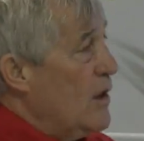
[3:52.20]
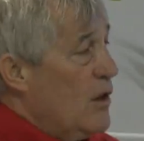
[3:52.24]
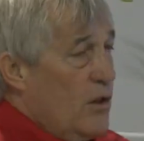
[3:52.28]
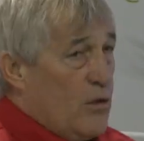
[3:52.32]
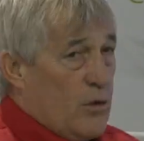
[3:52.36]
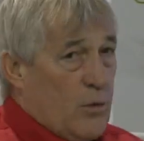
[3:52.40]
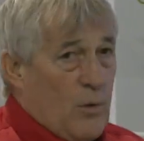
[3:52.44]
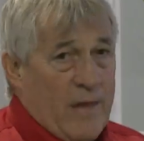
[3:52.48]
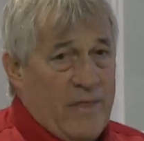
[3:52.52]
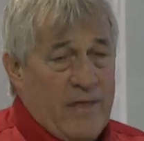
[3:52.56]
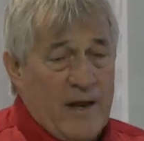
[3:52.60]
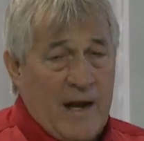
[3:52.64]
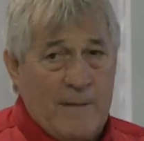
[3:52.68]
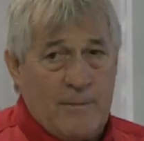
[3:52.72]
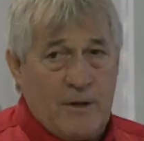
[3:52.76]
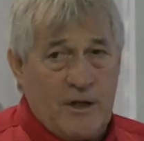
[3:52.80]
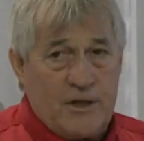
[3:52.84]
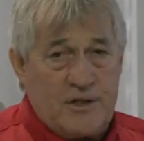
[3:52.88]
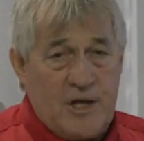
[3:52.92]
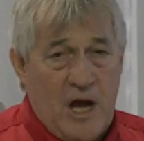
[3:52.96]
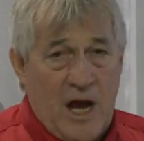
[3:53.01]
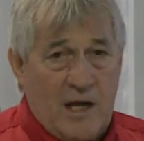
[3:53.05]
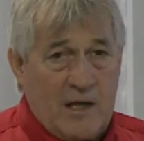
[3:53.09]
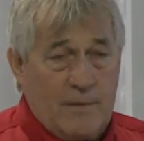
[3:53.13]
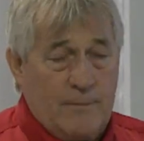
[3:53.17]
The one that I'm going to
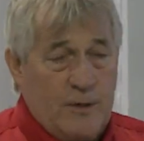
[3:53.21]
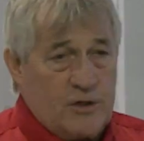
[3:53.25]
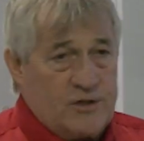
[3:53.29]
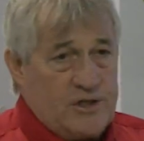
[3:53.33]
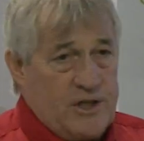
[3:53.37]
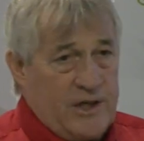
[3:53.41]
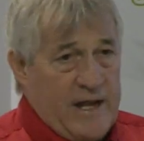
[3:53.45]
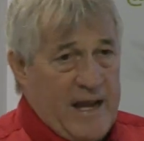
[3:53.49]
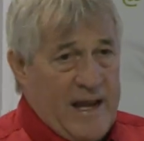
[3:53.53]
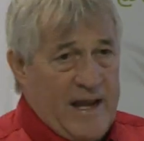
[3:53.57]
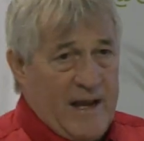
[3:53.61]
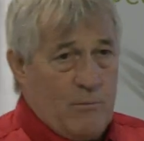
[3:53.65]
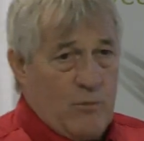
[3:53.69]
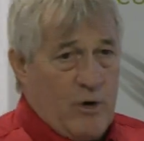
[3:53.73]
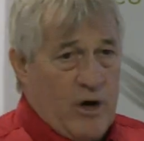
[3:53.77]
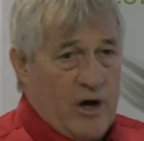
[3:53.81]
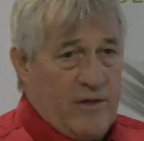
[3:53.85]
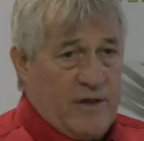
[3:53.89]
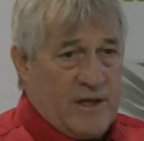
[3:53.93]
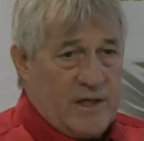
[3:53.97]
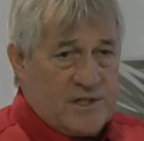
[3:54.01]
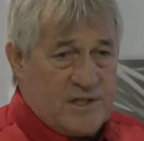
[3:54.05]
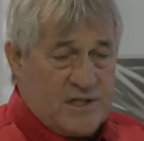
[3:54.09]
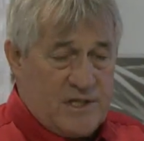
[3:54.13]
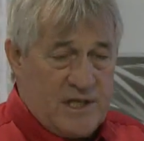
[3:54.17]
talk about today, and where
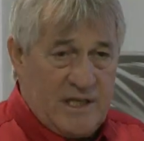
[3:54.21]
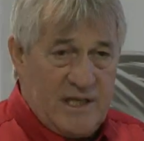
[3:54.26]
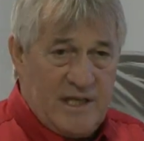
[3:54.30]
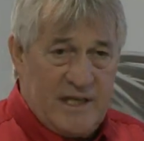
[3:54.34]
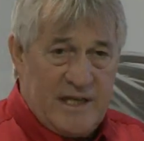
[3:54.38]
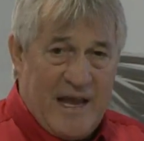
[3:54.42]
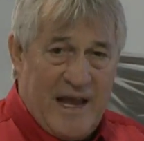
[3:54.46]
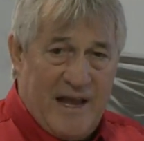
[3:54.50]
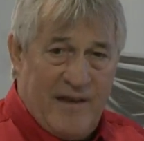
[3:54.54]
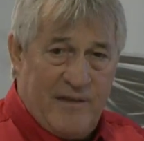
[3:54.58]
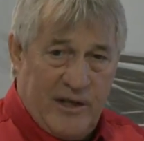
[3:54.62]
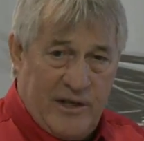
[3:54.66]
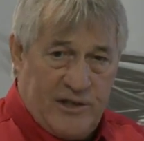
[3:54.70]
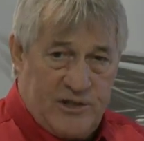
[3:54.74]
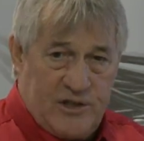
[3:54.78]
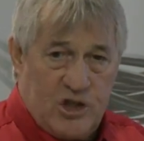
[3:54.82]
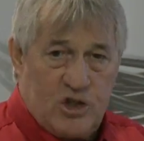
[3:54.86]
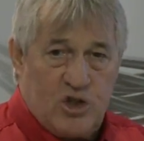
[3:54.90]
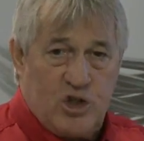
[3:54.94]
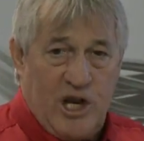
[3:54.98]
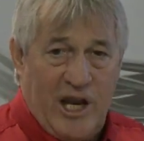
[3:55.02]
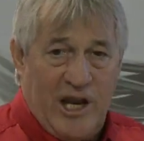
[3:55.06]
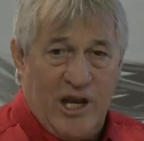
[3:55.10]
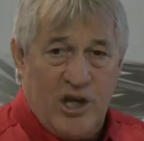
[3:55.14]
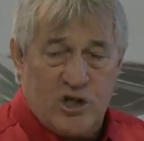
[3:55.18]
the CEA, the
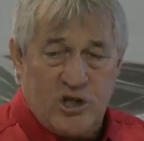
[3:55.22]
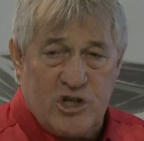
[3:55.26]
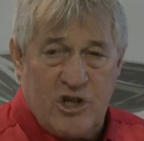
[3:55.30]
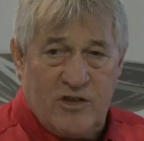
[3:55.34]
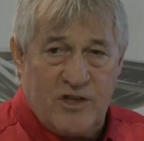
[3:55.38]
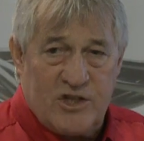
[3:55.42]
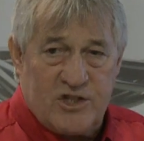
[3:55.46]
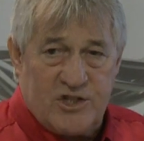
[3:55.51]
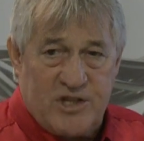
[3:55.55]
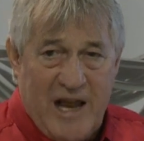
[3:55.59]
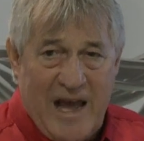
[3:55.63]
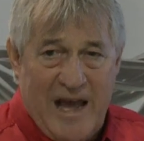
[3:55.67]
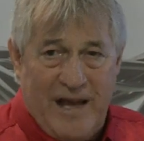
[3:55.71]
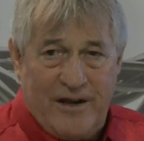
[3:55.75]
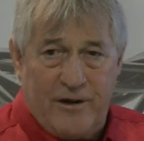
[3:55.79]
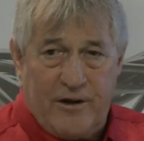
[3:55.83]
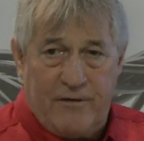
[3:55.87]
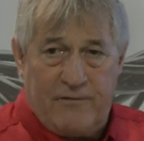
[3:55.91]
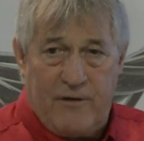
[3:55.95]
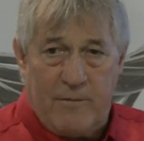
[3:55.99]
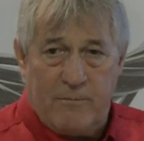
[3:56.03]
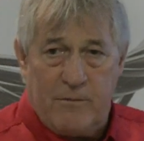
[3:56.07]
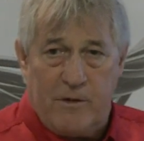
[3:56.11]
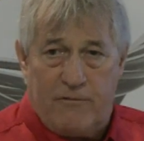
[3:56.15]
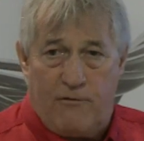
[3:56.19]
change in the standard
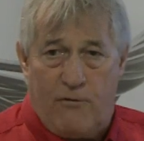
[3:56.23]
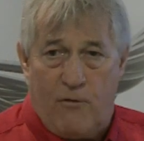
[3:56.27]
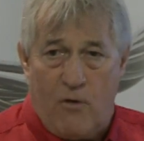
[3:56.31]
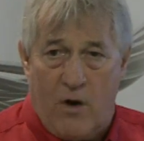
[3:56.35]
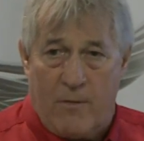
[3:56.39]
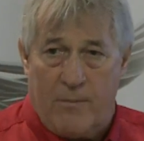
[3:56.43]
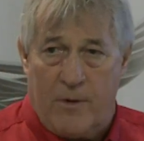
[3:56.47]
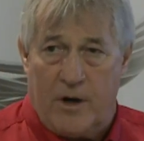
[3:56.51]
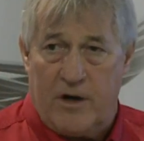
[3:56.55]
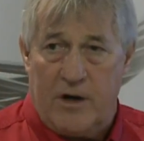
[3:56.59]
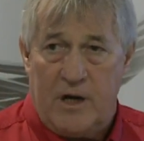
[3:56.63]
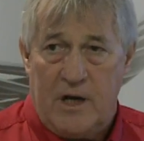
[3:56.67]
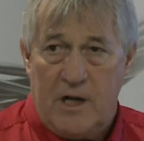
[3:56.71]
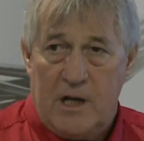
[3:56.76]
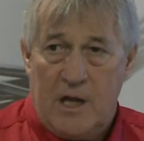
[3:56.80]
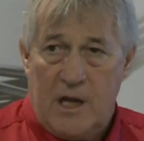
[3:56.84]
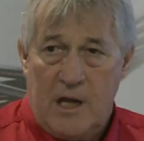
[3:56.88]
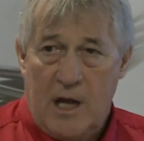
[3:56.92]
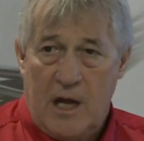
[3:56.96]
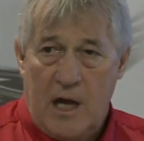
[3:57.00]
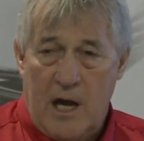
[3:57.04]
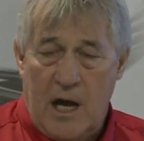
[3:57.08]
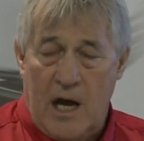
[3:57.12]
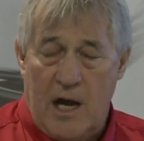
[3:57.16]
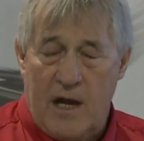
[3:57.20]
from the former,
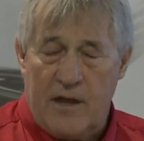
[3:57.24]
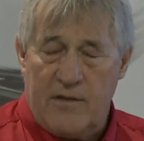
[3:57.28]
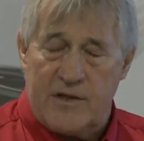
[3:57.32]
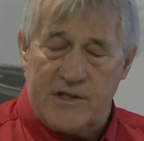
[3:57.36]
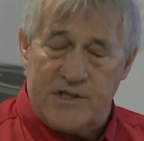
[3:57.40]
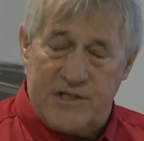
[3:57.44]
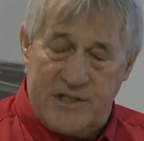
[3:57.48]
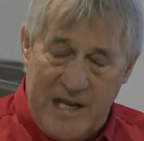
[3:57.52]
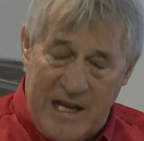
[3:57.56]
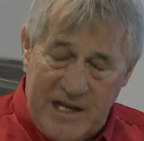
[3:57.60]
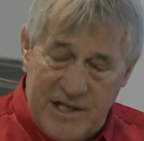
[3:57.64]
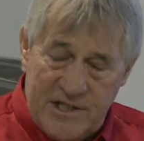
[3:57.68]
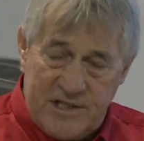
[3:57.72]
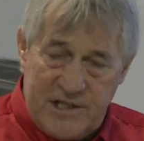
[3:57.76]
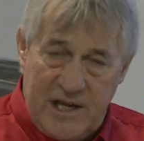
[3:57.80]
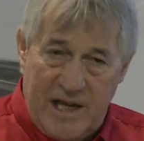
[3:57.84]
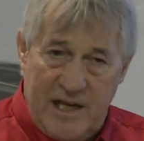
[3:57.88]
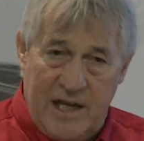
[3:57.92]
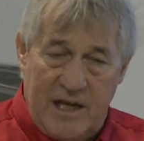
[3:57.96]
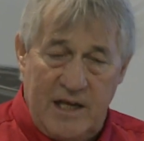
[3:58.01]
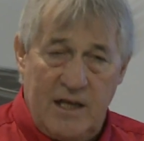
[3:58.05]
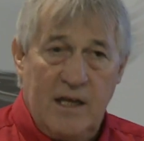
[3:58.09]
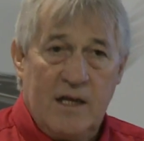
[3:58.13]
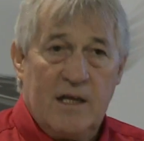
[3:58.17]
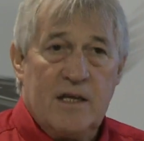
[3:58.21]
the
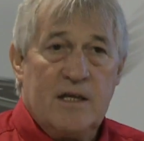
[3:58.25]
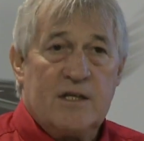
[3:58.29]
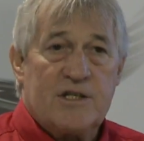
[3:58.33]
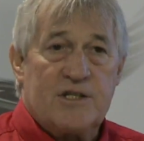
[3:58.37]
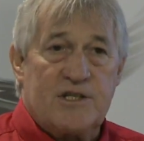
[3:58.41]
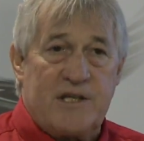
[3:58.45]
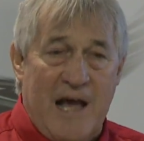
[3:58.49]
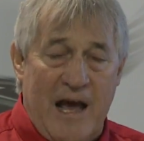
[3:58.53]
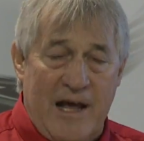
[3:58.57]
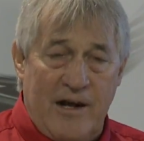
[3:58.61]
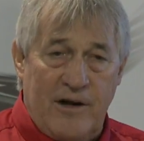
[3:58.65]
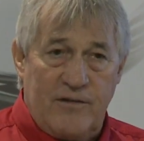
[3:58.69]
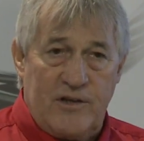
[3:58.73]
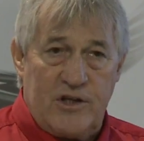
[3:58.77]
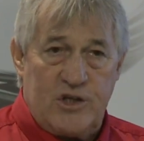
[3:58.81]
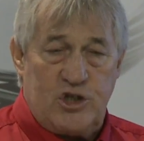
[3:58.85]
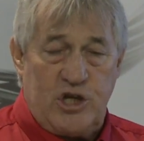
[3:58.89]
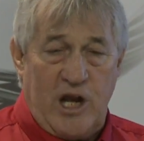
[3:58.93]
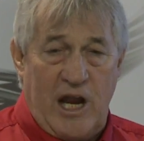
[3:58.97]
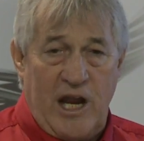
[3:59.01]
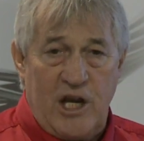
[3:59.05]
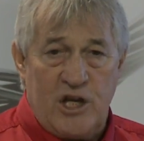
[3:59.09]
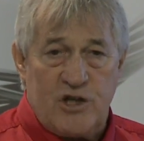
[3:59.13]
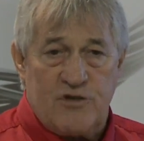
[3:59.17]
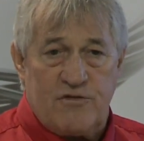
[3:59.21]
CSA standard, the
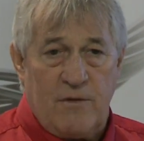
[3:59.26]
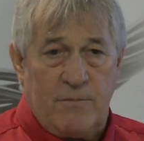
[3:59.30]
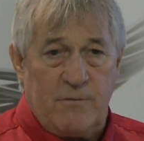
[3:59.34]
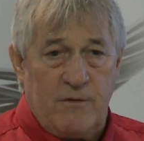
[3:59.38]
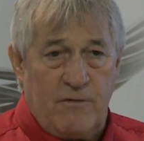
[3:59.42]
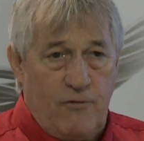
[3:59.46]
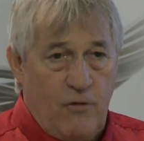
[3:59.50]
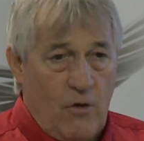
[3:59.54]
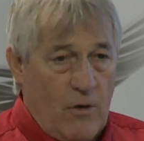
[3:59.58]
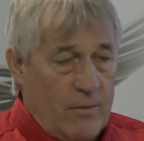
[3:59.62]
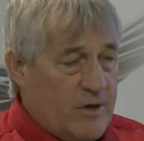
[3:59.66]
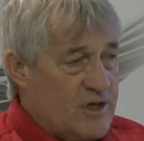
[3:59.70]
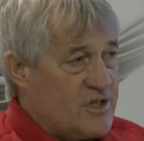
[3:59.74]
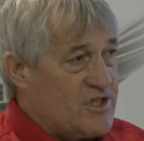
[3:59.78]
change from the former